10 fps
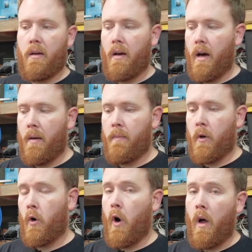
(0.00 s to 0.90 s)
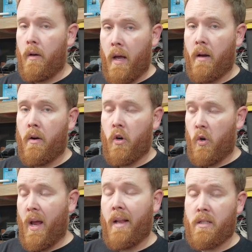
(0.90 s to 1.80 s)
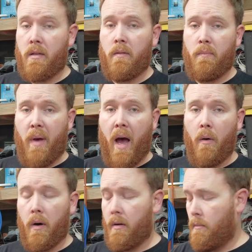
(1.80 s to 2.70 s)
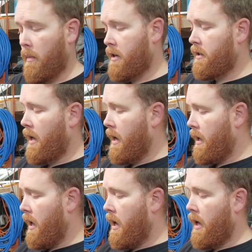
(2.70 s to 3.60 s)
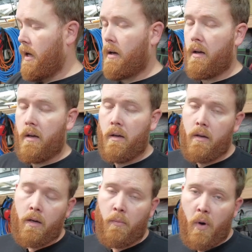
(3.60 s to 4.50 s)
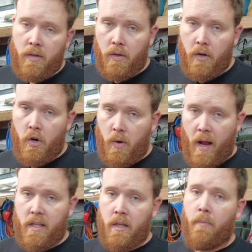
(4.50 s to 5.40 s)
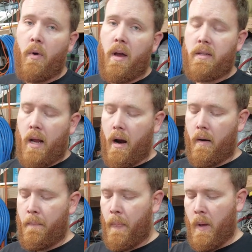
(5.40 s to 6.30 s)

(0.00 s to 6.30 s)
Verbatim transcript: Um, your alternator creates power, much like a compressor creates compressed air.